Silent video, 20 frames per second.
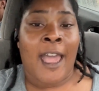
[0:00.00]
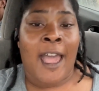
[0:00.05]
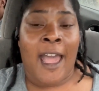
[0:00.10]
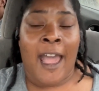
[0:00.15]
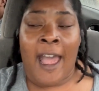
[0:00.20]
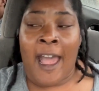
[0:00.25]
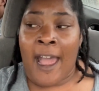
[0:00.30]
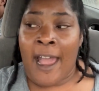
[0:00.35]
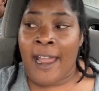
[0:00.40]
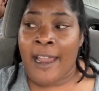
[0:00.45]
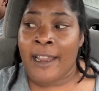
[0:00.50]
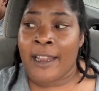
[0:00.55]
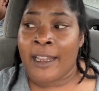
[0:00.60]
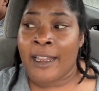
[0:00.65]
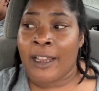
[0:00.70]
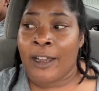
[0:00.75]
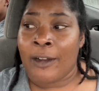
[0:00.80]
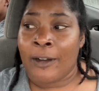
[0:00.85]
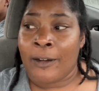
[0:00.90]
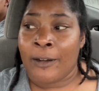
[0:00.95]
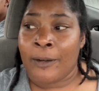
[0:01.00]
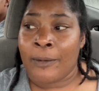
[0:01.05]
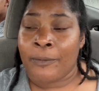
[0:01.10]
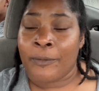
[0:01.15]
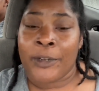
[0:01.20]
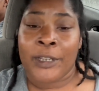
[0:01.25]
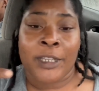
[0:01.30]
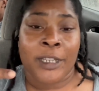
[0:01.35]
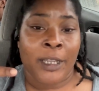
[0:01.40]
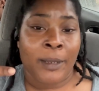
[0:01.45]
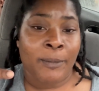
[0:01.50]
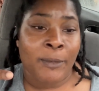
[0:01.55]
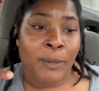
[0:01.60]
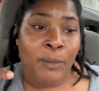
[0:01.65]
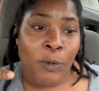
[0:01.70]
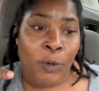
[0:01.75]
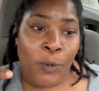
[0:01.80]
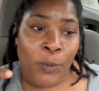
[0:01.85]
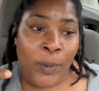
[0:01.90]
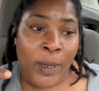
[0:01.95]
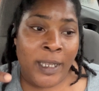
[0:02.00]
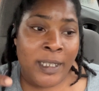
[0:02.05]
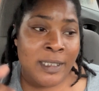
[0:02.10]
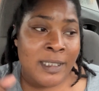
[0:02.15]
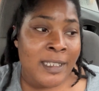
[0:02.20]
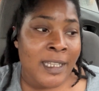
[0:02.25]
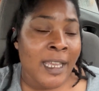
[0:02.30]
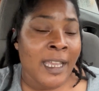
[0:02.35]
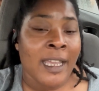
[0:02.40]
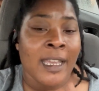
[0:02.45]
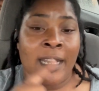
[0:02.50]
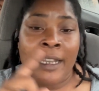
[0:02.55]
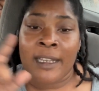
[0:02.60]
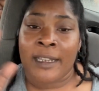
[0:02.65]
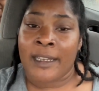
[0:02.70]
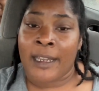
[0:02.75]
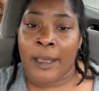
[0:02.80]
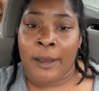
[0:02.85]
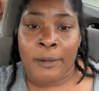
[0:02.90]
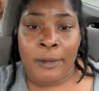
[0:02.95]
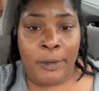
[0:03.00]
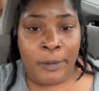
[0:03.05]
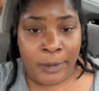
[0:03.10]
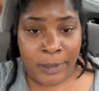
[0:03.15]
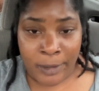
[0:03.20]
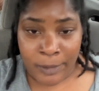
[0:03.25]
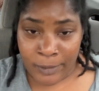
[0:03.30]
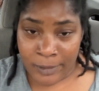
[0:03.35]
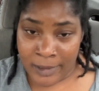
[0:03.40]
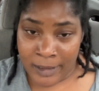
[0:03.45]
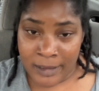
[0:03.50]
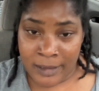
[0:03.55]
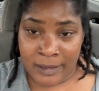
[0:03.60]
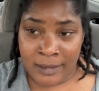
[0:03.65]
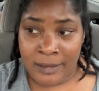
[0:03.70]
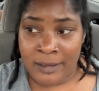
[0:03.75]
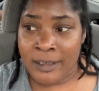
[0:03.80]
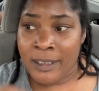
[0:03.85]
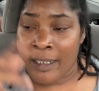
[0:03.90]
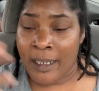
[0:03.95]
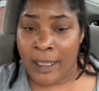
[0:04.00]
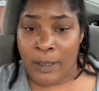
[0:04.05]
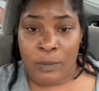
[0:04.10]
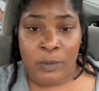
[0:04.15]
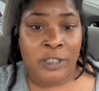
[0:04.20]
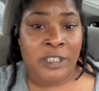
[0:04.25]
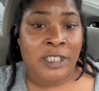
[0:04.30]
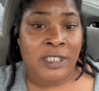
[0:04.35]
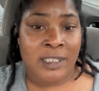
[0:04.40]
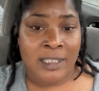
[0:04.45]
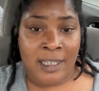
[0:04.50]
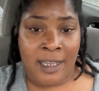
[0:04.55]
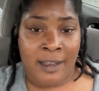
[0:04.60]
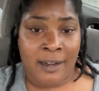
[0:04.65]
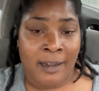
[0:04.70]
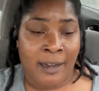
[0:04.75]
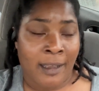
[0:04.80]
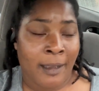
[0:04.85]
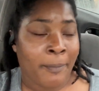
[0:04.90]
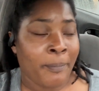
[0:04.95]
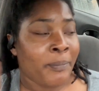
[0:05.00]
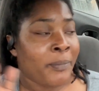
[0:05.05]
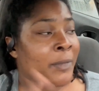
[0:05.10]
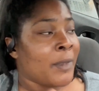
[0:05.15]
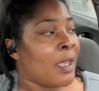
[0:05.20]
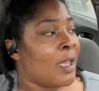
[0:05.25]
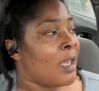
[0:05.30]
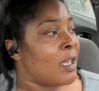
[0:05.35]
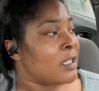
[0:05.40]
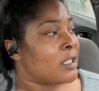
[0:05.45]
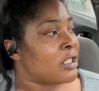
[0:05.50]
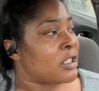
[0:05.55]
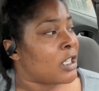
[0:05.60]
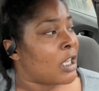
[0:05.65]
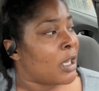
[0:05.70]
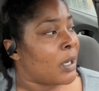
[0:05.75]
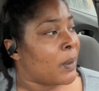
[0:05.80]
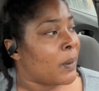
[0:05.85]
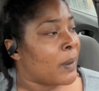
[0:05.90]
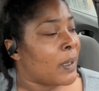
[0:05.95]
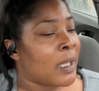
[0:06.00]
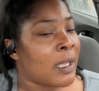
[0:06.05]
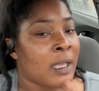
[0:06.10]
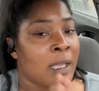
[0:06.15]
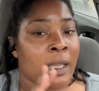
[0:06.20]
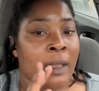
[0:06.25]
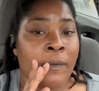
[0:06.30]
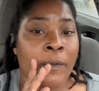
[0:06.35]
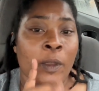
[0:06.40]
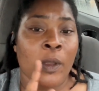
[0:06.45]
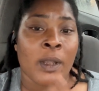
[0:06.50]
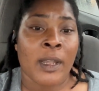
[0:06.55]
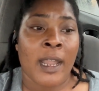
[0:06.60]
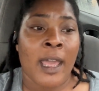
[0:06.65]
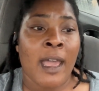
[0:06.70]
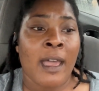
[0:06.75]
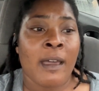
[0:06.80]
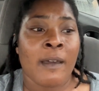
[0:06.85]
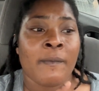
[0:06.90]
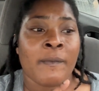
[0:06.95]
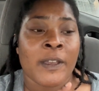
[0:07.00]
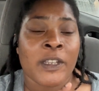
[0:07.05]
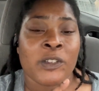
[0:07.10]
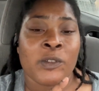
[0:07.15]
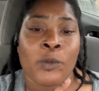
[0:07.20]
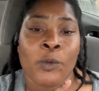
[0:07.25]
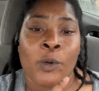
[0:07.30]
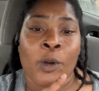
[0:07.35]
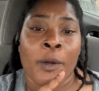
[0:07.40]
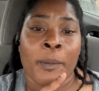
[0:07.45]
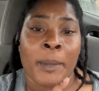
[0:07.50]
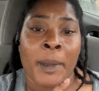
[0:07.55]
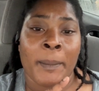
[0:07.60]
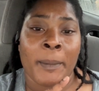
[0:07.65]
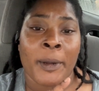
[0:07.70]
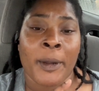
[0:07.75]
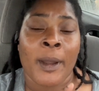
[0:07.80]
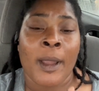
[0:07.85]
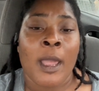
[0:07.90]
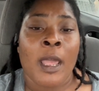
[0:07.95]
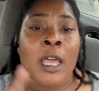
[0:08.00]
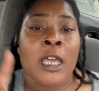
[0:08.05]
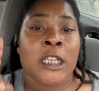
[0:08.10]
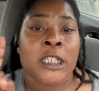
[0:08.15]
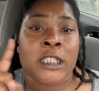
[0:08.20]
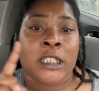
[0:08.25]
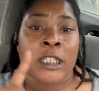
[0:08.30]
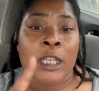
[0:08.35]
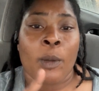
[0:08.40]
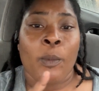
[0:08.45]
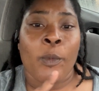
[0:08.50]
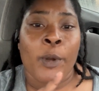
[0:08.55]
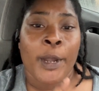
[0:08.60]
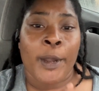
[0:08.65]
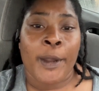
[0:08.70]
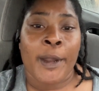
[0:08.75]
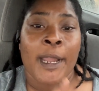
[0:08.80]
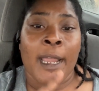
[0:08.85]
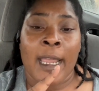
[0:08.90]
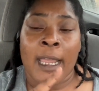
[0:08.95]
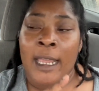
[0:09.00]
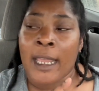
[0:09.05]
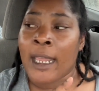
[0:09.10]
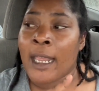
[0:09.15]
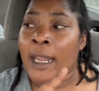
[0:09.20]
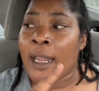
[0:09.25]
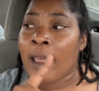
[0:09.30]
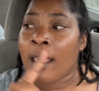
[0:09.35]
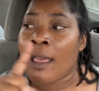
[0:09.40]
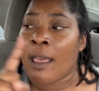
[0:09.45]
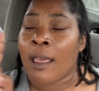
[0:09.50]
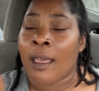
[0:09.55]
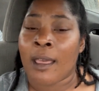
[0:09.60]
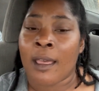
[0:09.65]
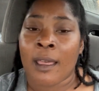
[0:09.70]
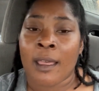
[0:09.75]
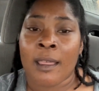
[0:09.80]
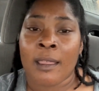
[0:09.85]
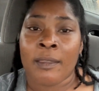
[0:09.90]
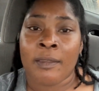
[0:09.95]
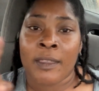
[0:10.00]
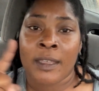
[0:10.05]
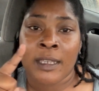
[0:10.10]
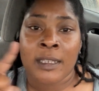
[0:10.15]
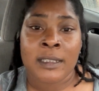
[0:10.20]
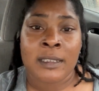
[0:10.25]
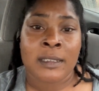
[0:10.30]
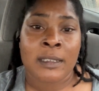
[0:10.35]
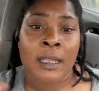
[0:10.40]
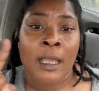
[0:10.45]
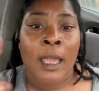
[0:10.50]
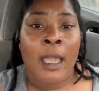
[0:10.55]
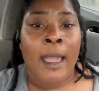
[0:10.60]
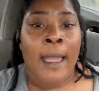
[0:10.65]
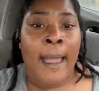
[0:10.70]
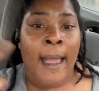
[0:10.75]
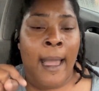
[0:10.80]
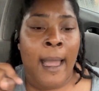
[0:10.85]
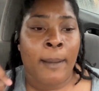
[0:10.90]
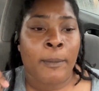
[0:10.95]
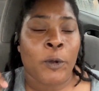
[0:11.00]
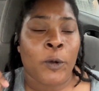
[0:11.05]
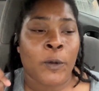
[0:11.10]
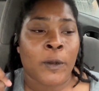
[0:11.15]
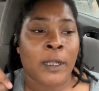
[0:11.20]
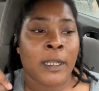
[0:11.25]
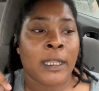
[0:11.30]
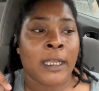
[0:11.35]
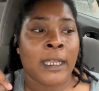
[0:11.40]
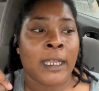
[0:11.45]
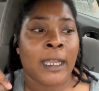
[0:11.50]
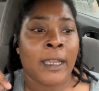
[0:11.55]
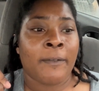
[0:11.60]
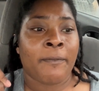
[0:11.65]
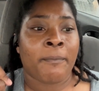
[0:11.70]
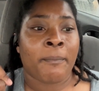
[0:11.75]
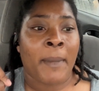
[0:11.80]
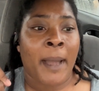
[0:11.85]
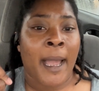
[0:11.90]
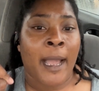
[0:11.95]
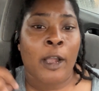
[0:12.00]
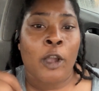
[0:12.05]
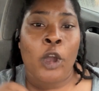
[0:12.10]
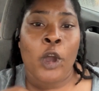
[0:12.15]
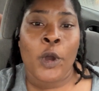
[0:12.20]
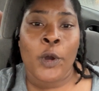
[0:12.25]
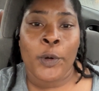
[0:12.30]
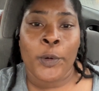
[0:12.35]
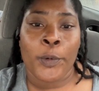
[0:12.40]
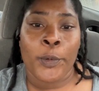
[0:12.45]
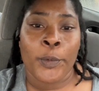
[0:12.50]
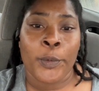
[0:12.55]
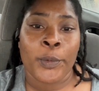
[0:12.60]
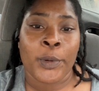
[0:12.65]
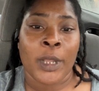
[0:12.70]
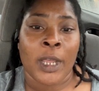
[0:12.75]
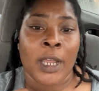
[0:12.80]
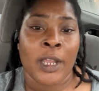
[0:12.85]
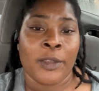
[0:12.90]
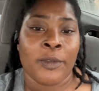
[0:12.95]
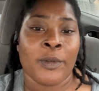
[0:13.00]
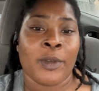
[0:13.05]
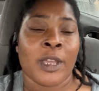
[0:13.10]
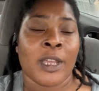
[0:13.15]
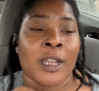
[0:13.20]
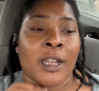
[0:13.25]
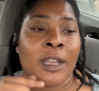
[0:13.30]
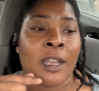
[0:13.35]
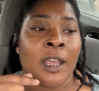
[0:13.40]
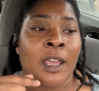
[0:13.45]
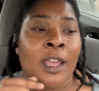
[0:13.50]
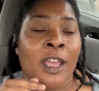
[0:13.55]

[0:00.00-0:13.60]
I redeemed them on Wednesday, and it downloaded on today, which is Saturday. So if you're not a Fetch Reward member, somewhere in this, I'm going to leave my code, and you can